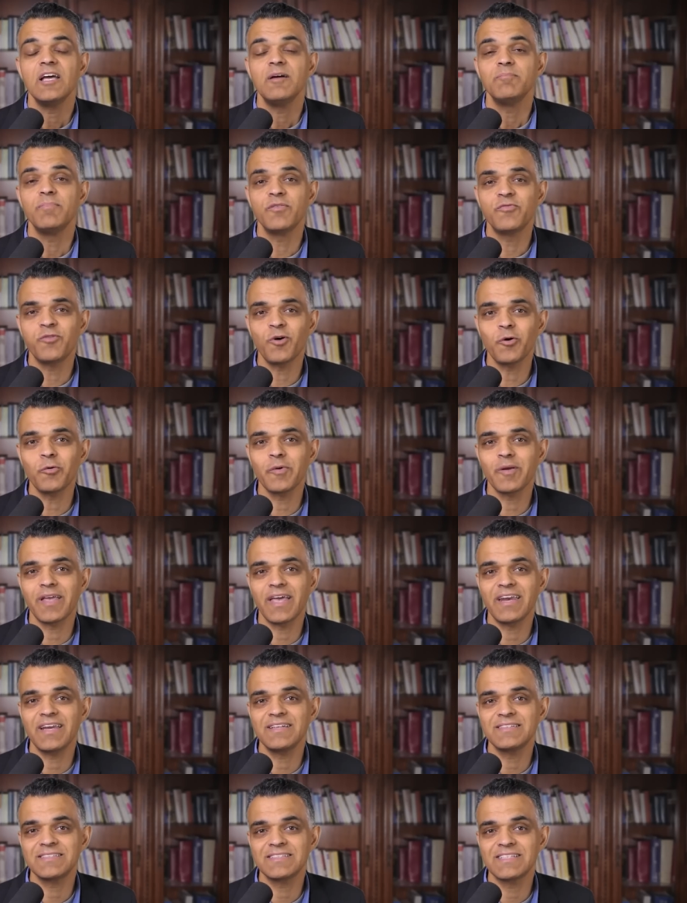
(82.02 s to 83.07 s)
Before we
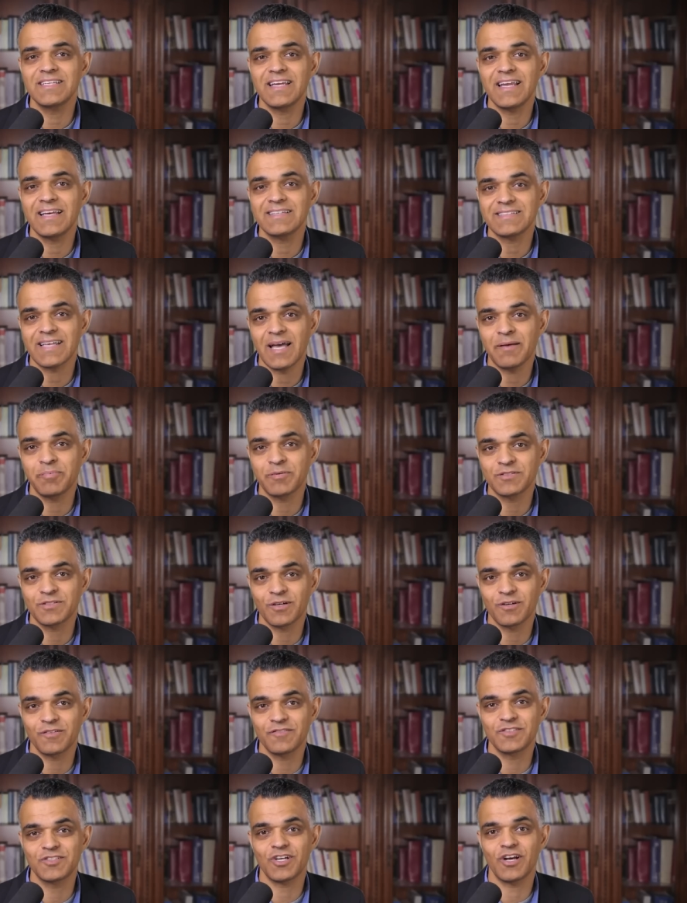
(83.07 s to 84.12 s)
get into today's
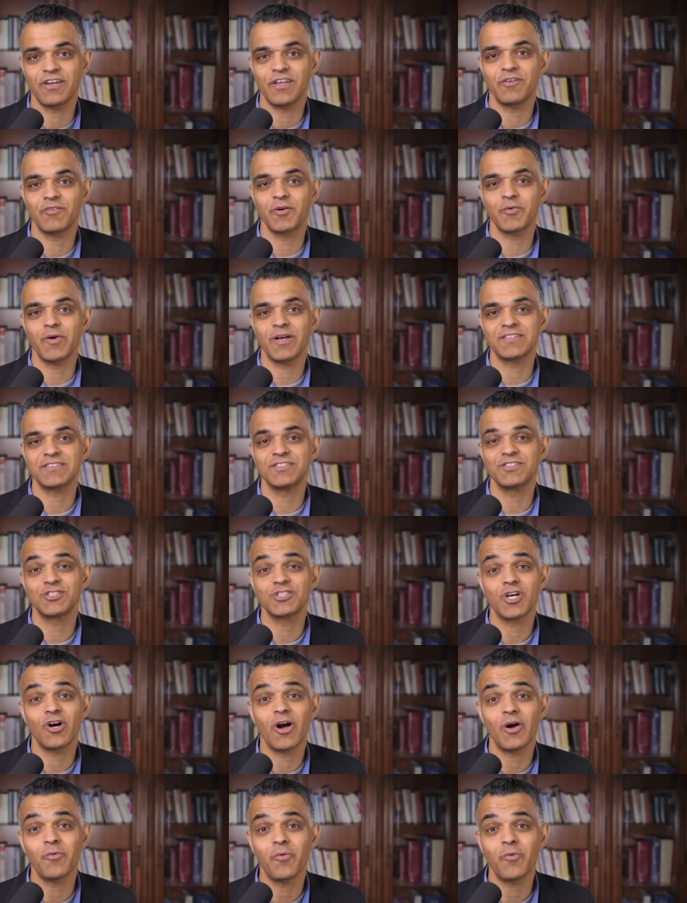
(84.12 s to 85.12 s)
episode of the John Henry Weston Show,